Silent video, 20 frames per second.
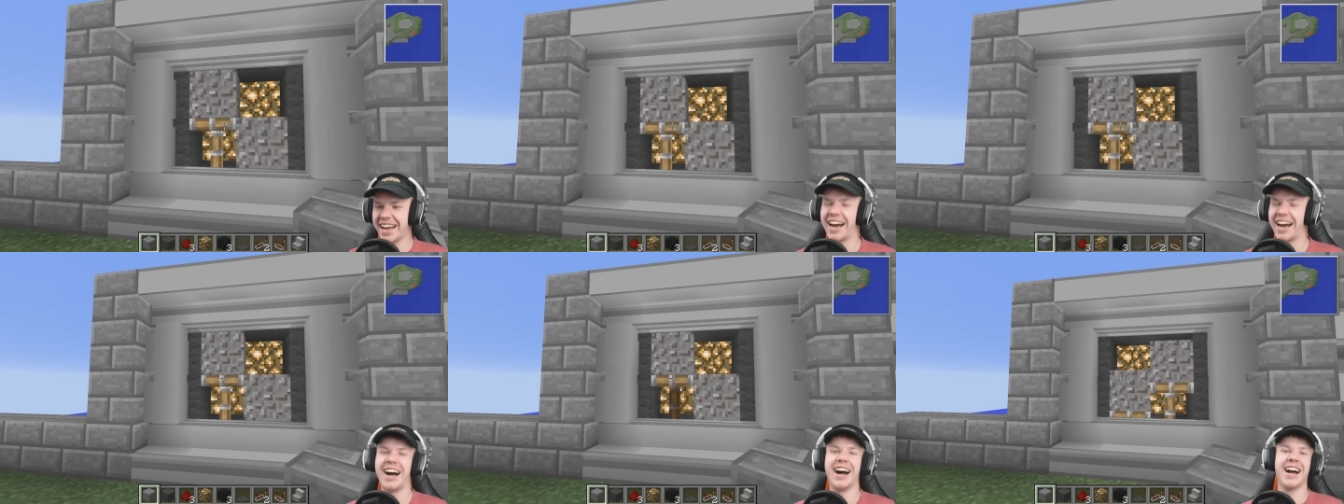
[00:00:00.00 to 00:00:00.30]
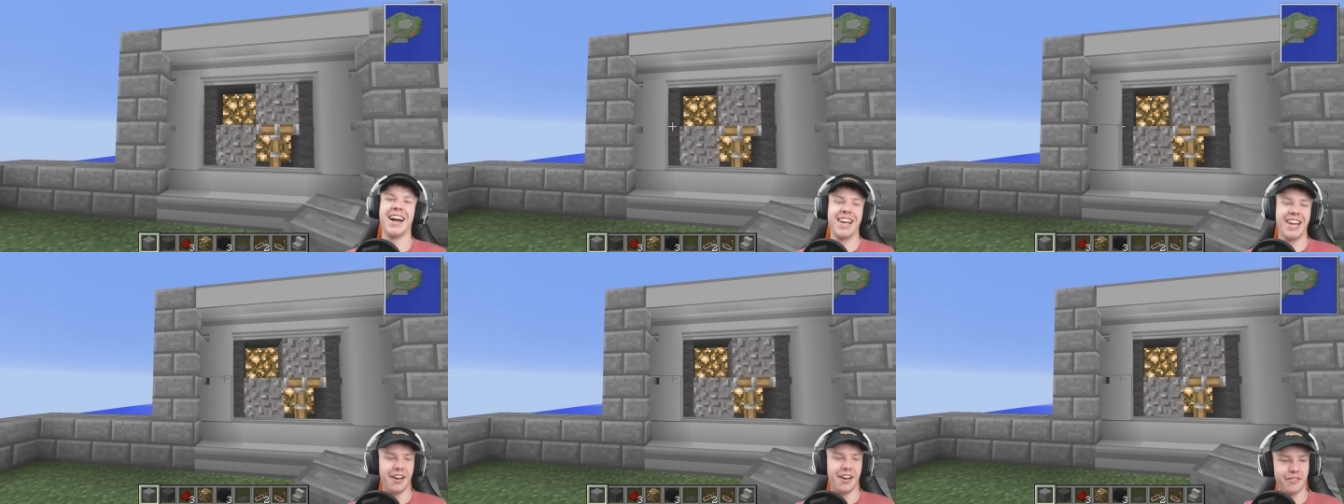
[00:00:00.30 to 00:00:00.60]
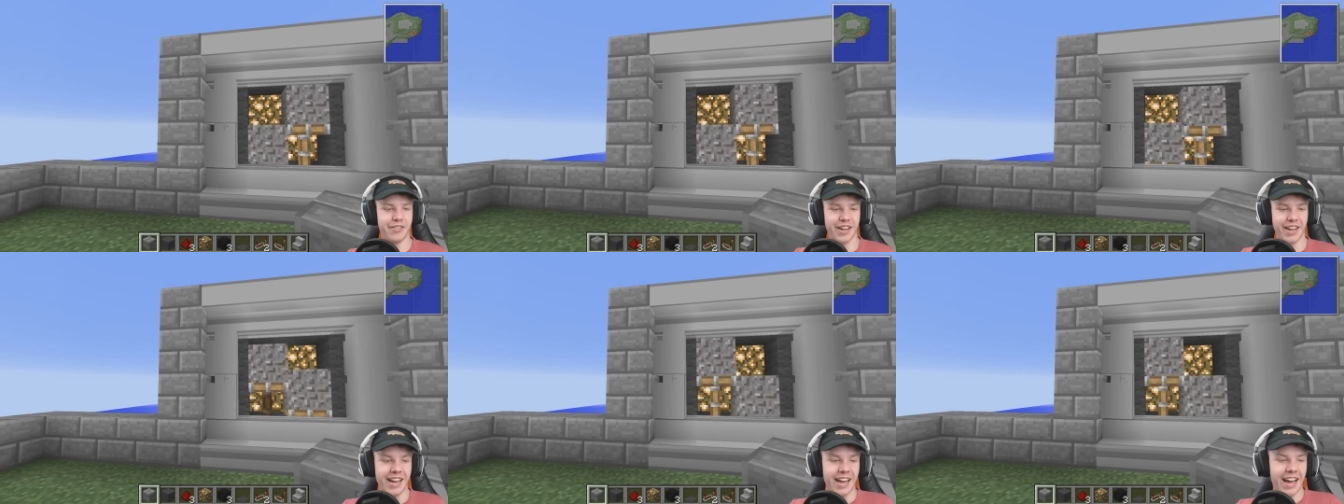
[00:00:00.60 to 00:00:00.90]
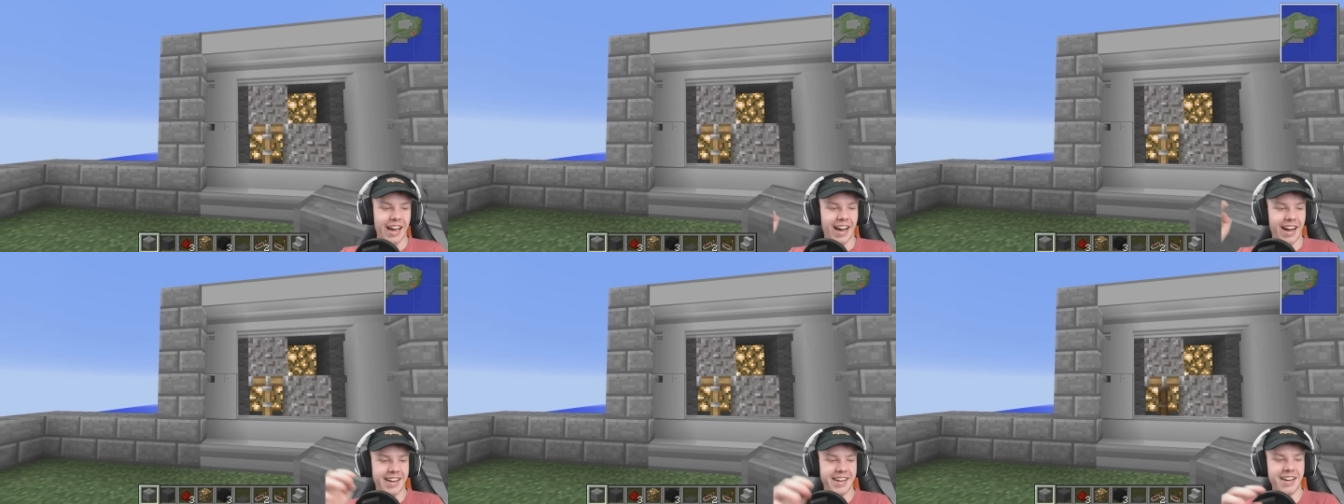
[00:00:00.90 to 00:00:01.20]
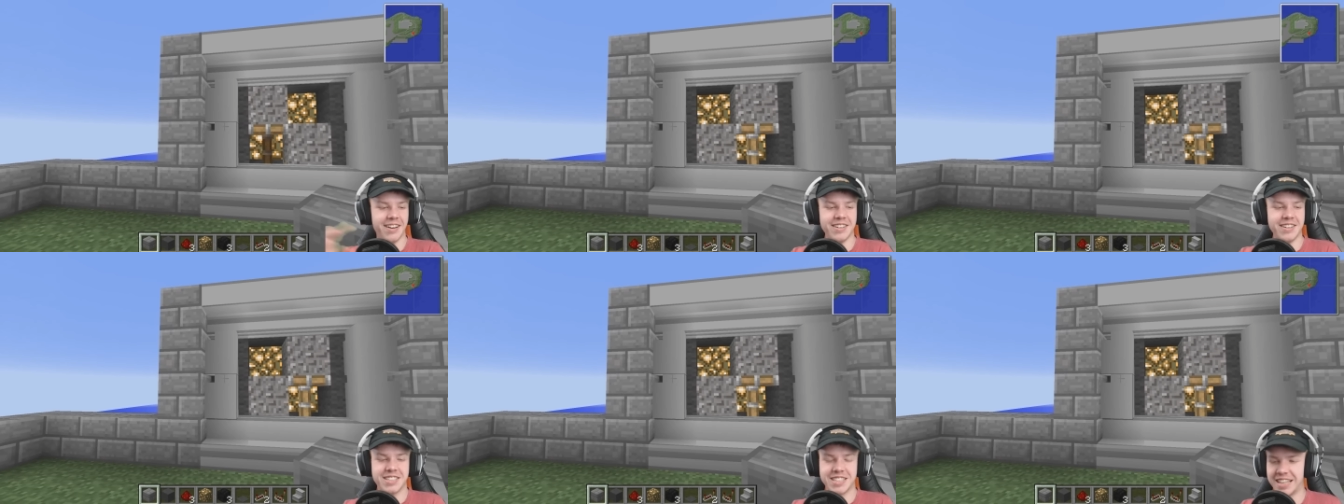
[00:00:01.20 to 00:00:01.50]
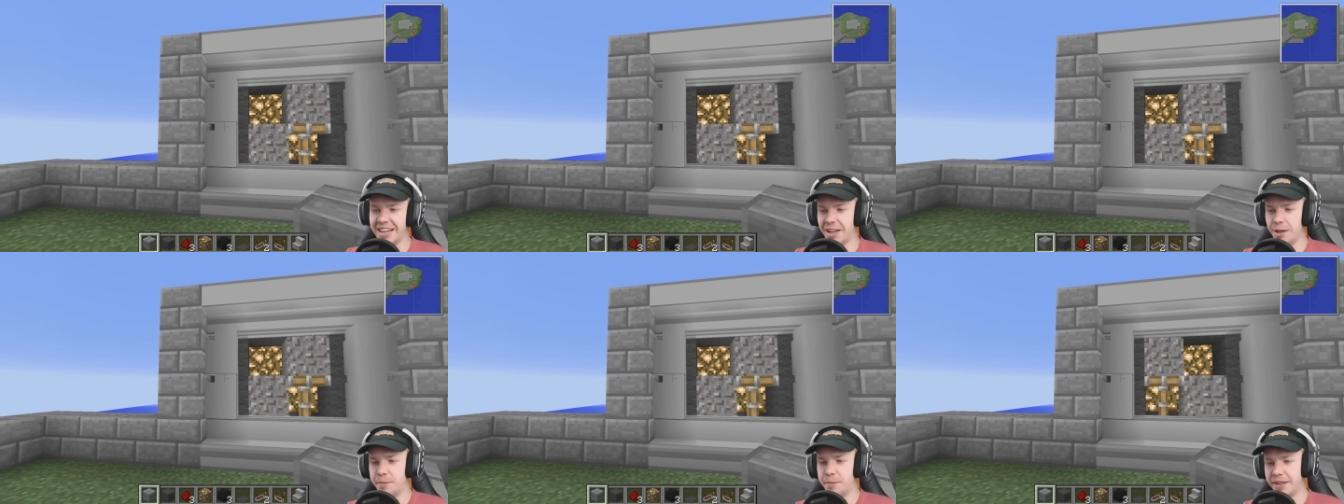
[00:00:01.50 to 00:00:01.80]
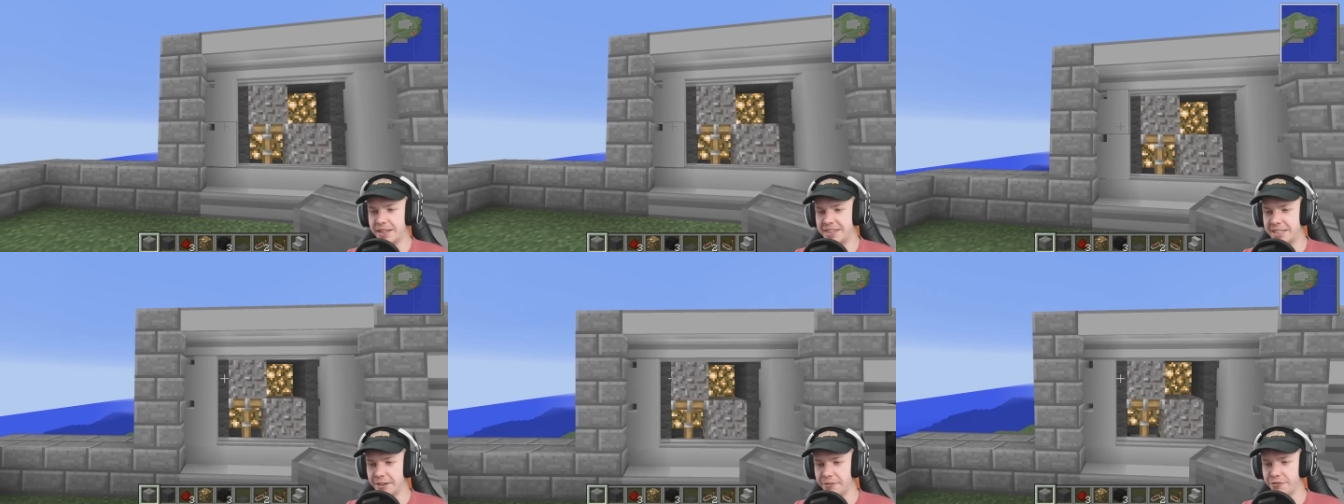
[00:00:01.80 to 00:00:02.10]
I love it. I know it's a little
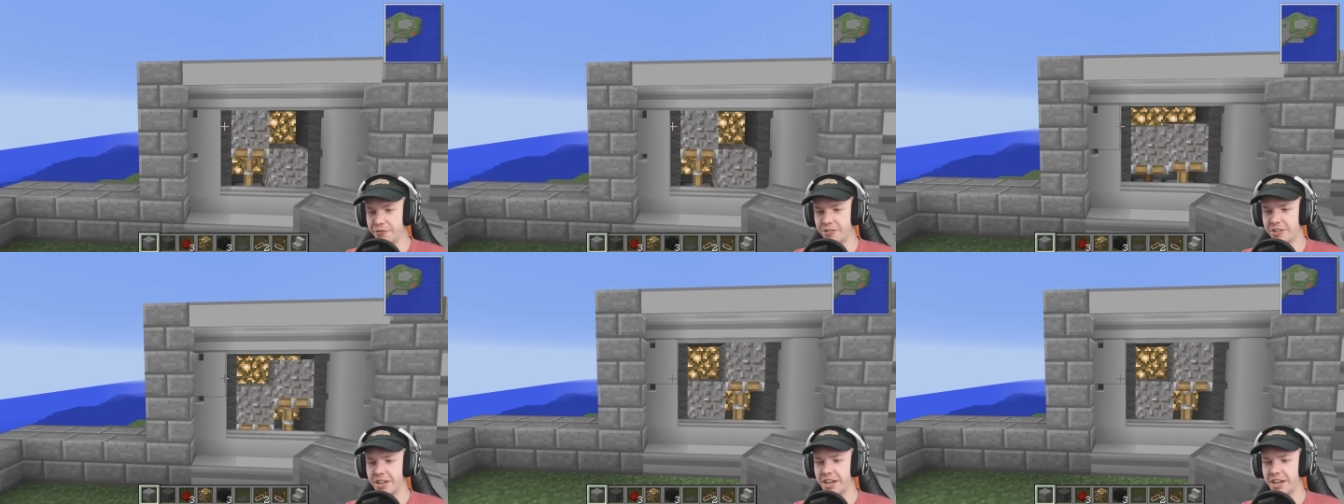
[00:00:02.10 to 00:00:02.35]
bit different.